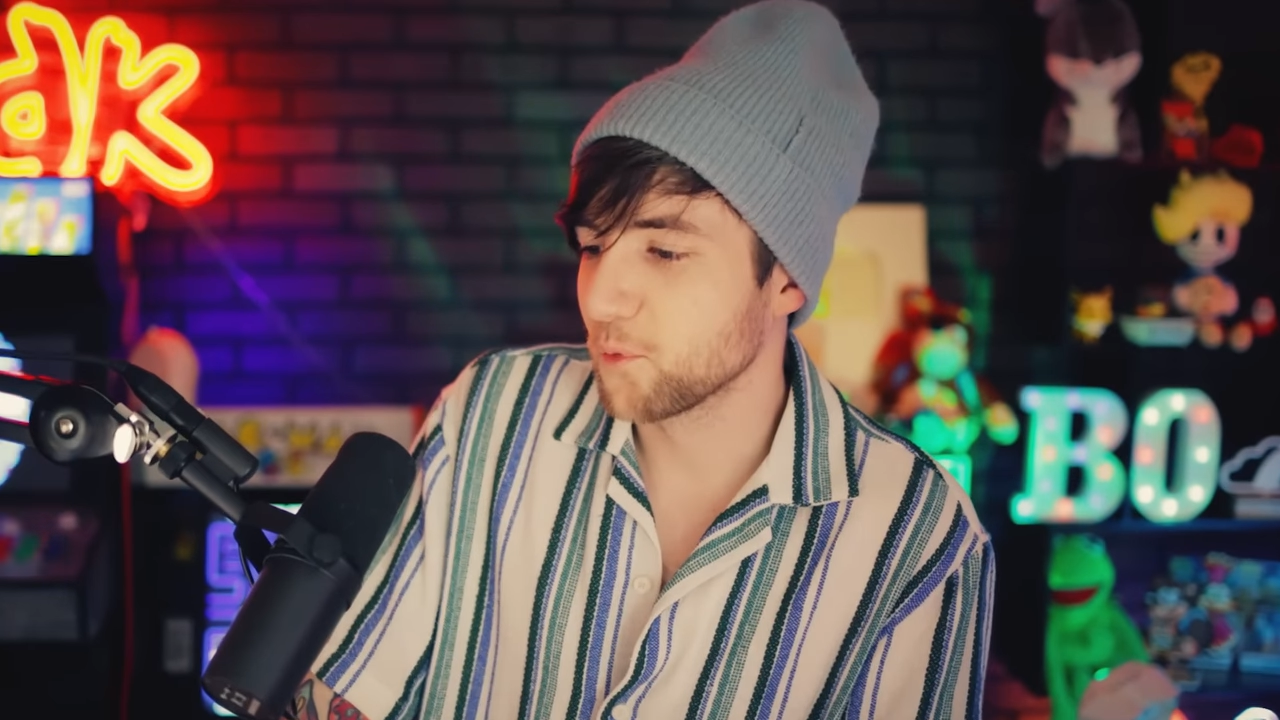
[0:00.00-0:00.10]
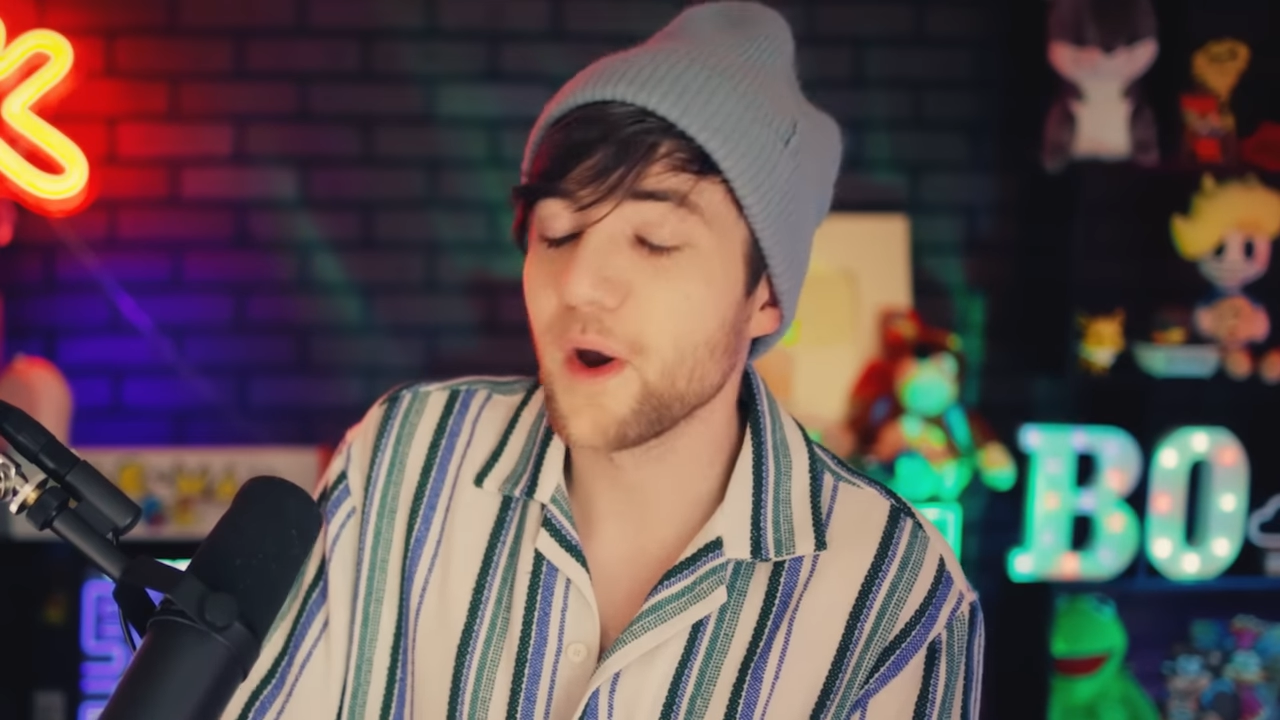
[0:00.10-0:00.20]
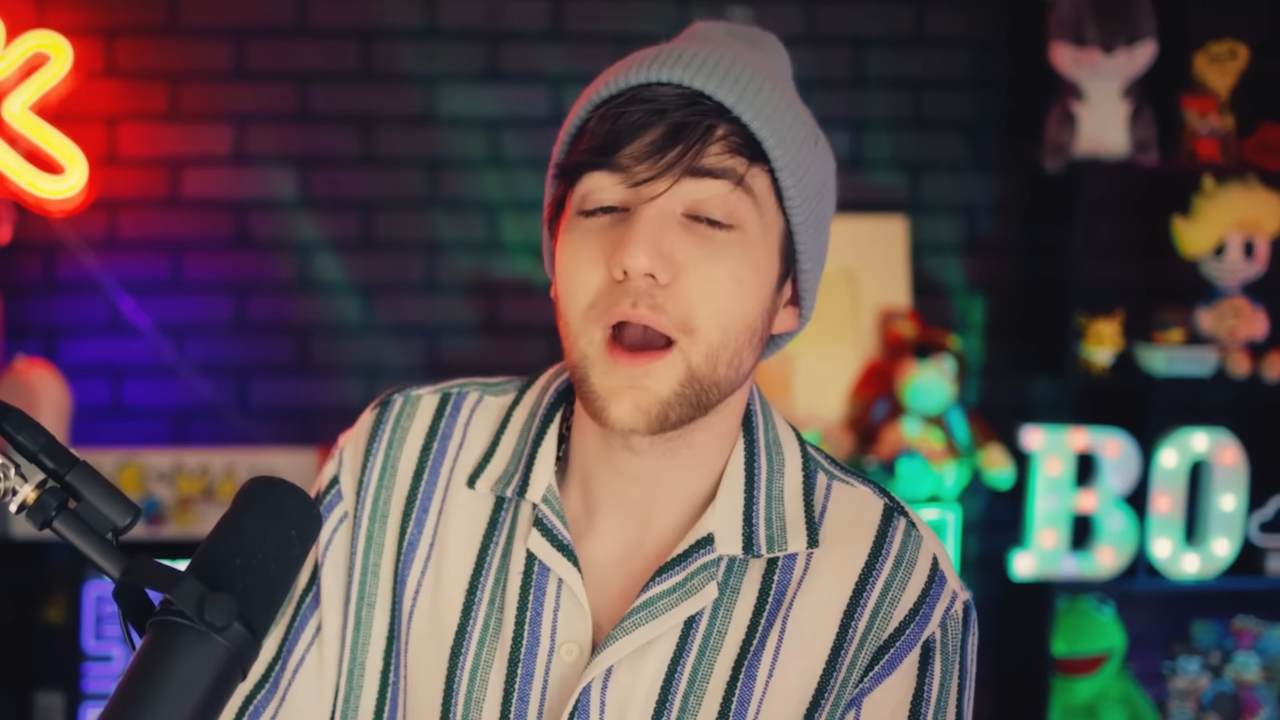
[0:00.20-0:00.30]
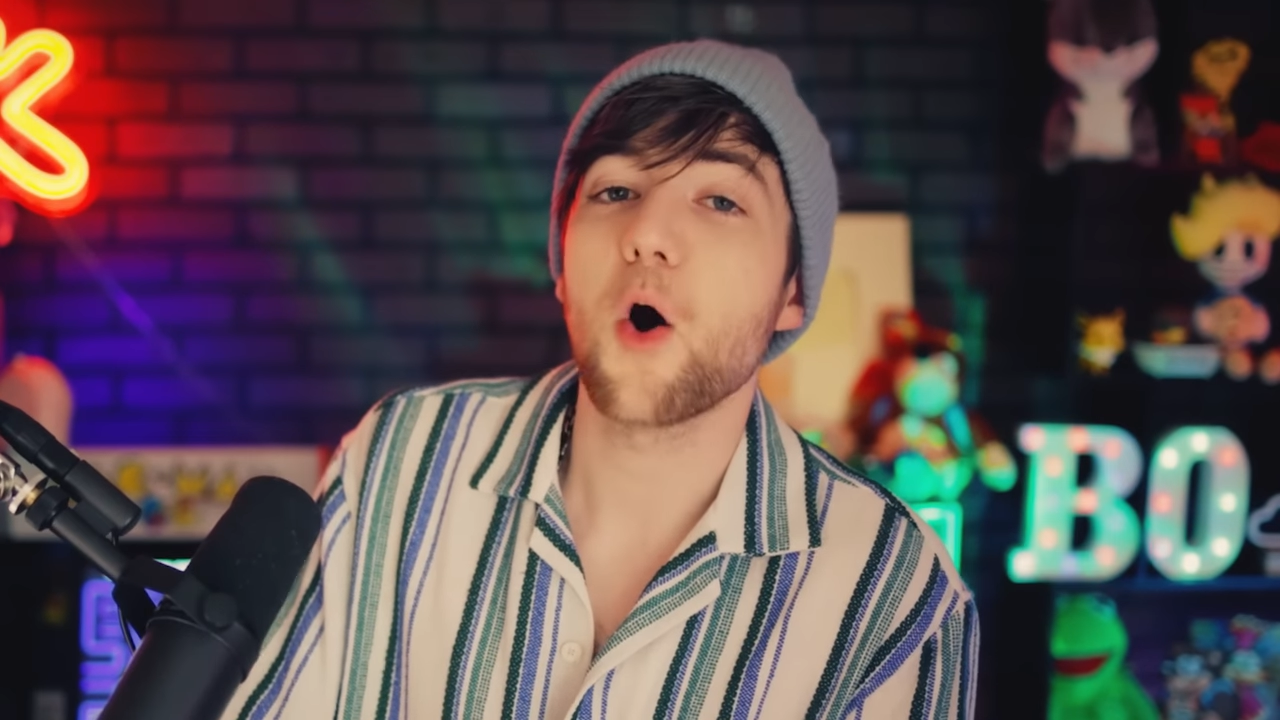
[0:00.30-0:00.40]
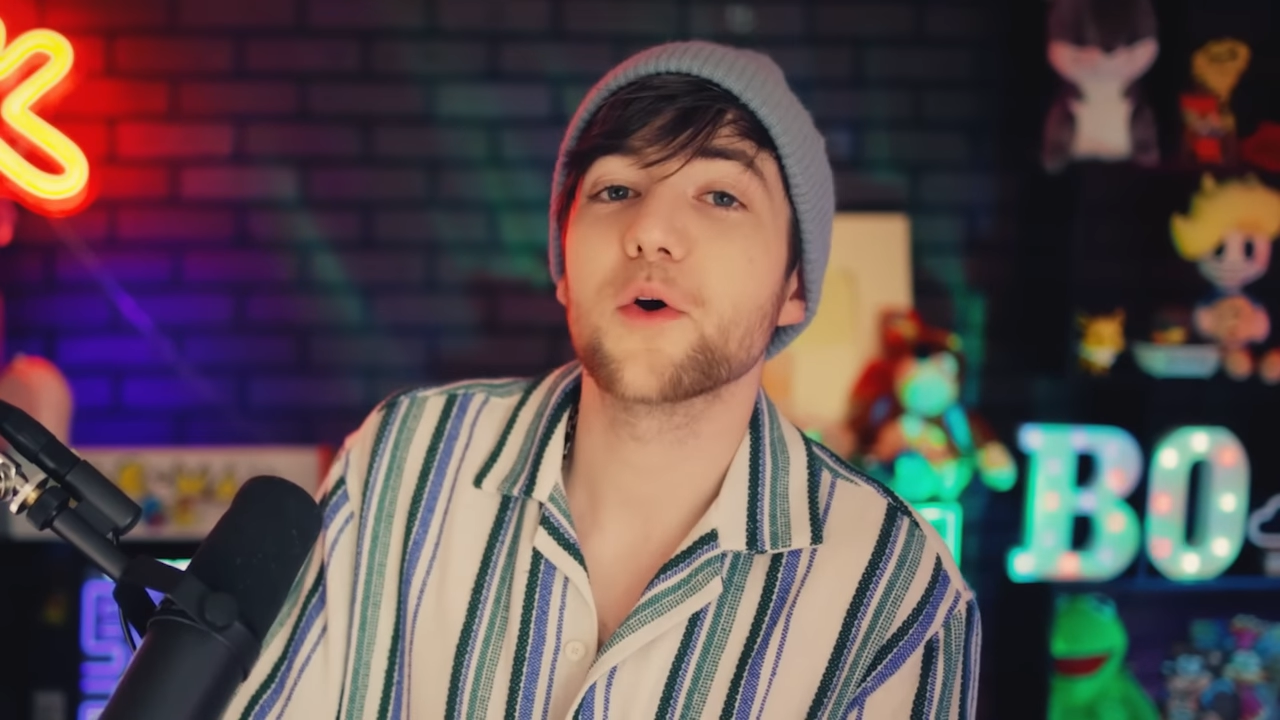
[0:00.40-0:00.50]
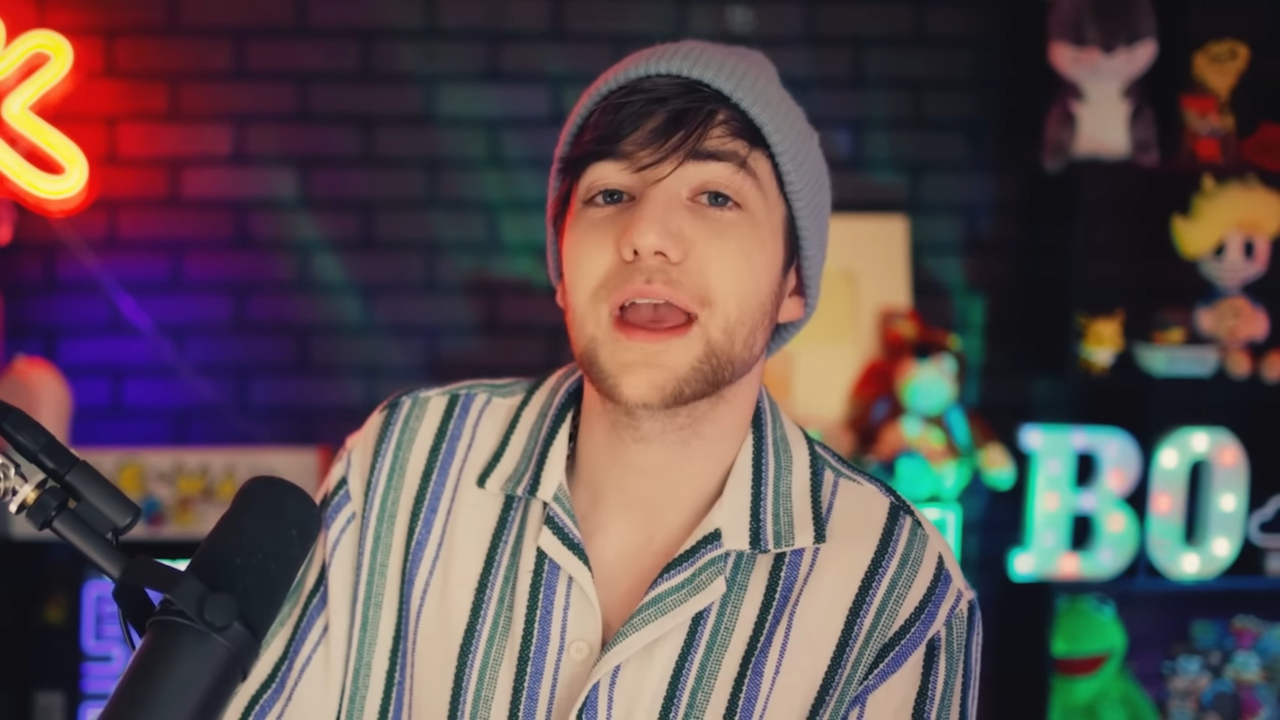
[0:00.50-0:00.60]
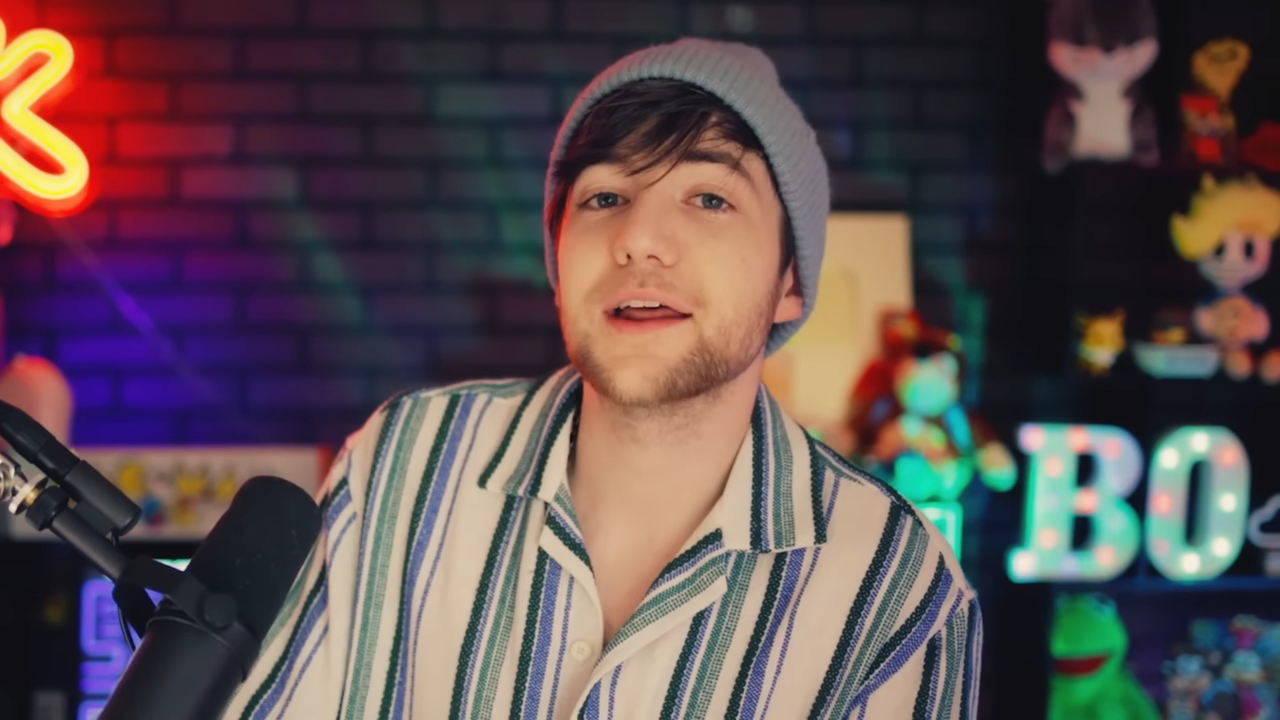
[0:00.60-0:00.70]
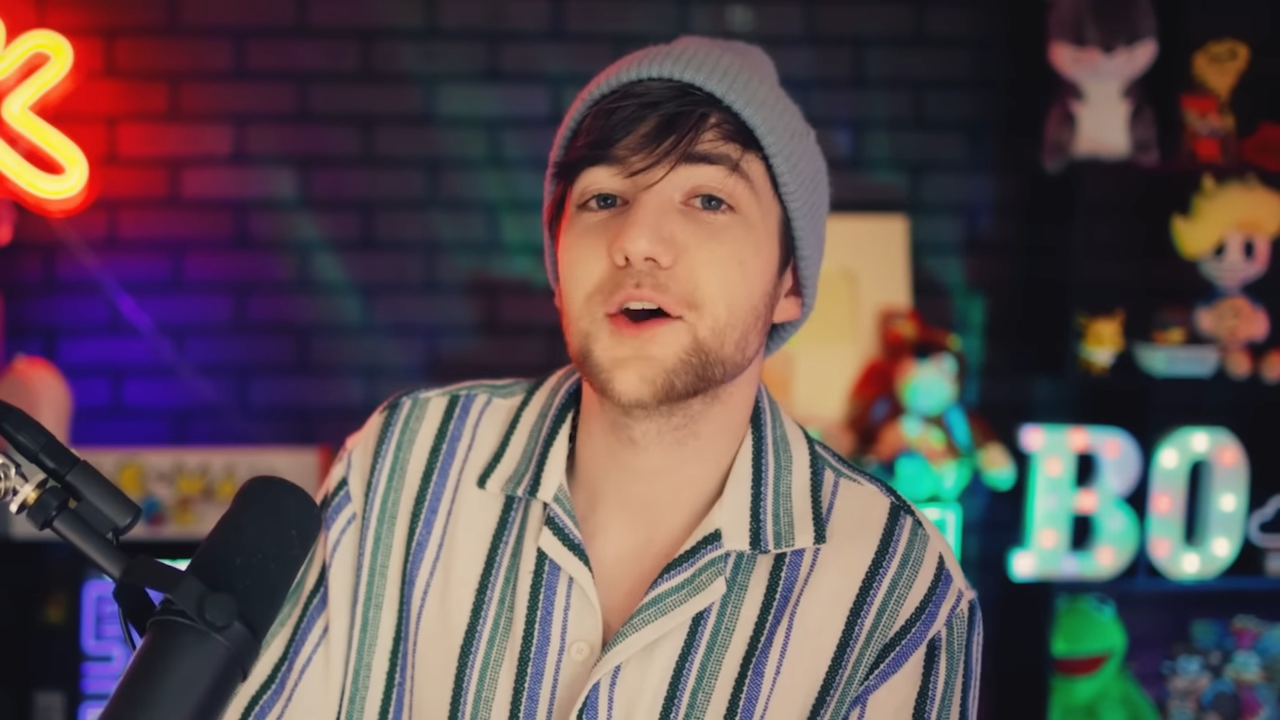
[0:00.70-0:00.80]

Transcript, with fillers: Wait, oh yeah,